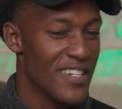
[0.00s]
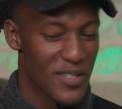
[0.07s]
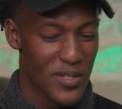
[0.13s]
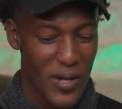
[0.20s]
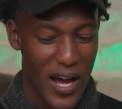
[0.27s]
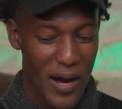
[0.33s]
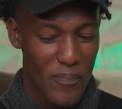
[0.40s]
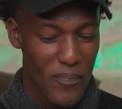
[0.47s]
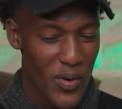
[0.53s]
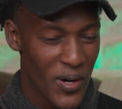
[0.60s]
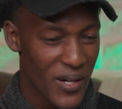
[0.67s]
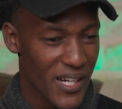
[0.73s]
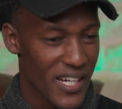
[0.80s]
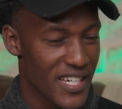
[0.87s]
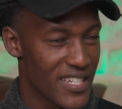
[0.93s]
So a
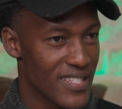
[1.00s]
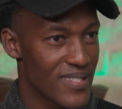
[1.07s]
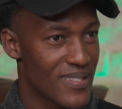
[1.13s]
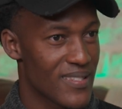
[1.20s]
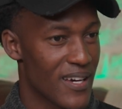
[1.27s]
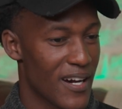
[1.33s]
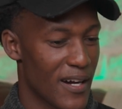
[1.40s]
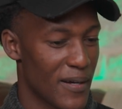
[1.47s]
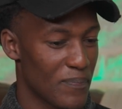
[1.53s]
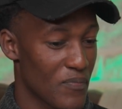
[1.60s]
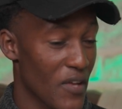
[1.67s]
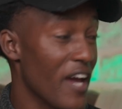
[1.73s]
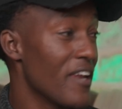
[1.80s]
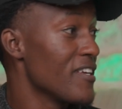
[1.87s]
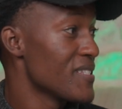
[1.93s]
broker is an
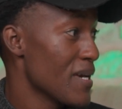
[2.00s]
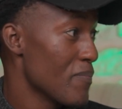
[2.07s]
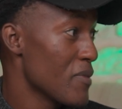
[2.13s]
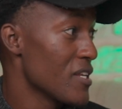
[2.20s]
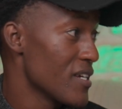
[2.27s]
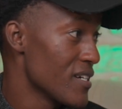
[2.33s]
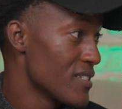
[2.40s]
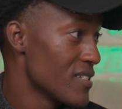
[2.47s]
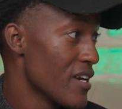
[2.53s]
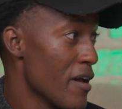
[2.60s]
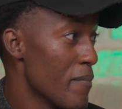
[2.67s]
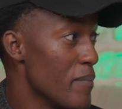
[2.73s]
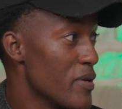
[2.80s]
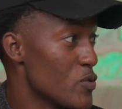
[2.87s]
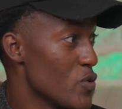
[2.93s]
intermediate
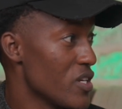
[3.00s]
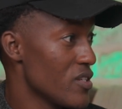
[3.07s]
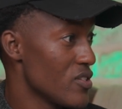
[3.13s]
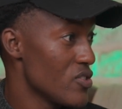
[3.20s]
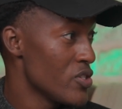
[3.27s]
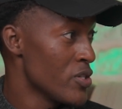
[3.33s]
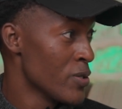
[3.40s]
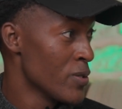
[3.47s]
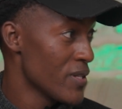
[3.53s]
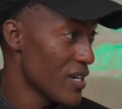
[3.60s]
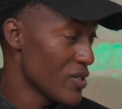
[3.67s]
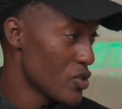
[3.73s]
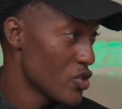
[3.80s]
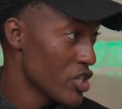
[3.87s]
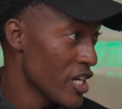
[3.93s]
between you,
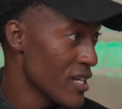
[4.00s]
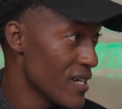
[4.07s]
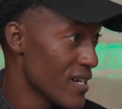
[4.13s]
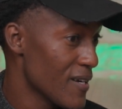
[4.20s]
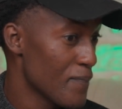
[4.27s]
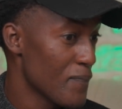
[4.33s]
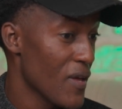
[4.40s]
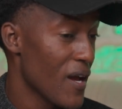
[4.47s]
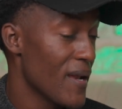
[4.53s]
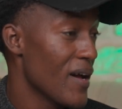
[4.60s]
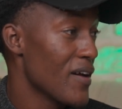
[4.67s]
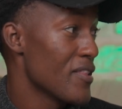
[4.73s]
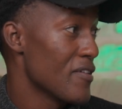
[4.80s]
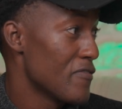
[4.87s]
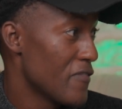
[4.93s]
the trader, and
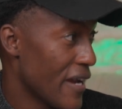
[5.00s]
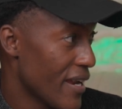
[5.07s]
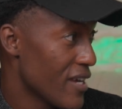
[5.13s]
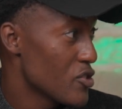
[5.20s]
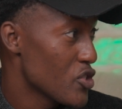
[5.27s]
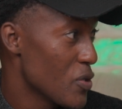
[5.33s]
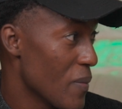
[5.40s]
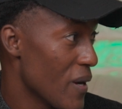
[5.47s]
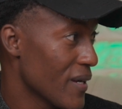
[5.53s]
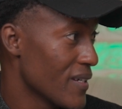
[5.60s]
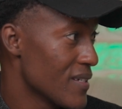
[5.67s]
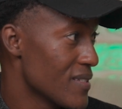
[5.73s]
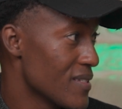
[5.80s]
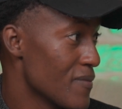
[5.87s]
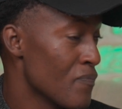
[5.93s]
now the financial
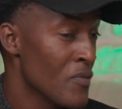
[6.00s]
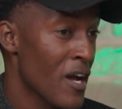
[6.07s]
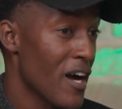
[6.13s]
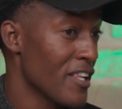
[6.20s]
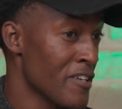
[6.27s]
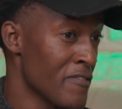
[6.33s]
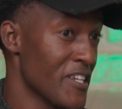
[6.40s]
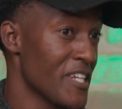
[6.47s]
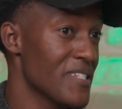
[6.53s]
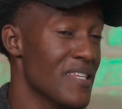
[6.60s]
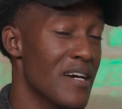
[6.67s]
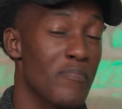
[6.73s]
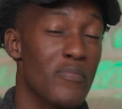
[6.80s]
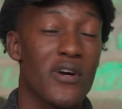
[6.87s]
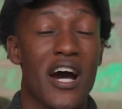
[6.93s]
markets. I'll give an
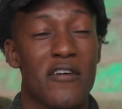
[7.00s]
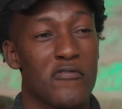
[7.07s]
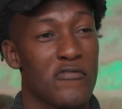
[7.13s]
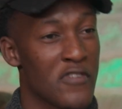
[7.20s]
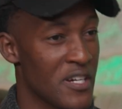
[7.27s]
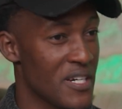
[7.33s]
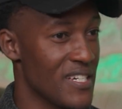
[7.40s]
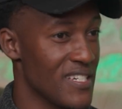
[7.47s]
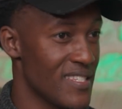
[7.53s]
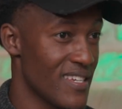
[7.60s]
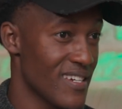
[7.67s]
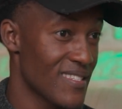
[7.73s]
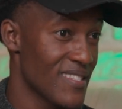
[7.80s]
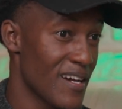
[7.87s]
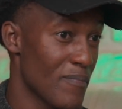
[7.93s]
example, a very easy
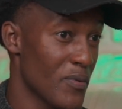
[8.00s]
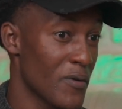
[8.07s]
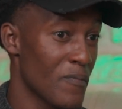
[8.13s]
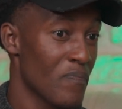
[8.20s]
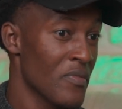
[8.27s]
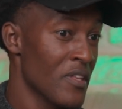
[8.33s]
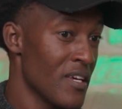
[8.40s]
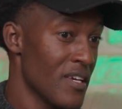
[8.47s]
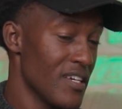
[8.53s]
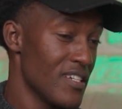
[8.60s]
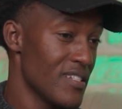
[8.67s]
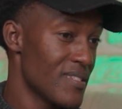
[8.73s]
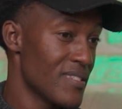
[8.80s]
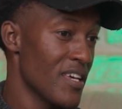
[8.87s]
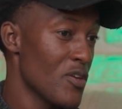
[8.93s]
example.
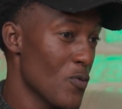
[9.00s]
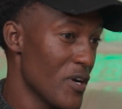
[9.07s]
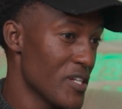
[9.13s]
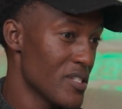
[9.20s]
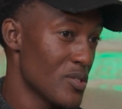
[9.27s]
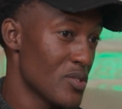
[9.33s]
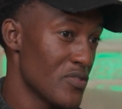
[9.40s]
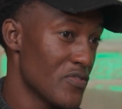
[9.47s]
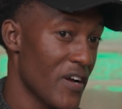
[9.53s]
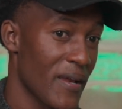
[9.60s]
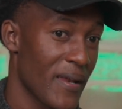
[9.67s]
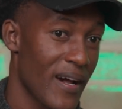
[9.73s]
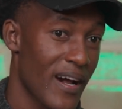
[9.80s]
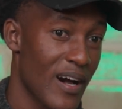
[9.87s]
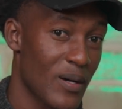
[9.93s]
It's say you wanted to
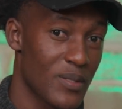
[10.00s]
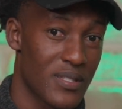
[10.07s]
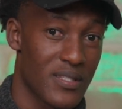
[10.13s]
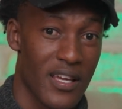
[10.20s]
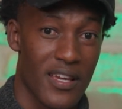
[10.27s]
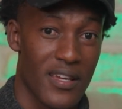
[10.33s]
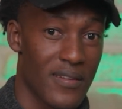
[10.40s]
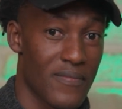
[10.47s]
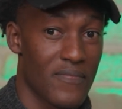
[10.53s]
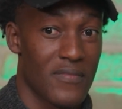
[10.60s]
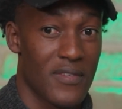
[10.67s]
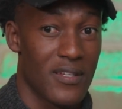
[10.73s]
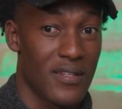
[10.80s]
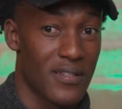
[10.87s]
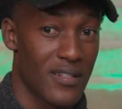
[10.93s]
find a house, say
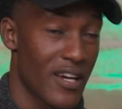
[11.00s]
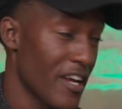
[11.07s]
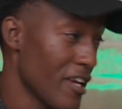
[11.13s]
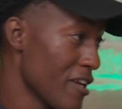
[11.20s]
in a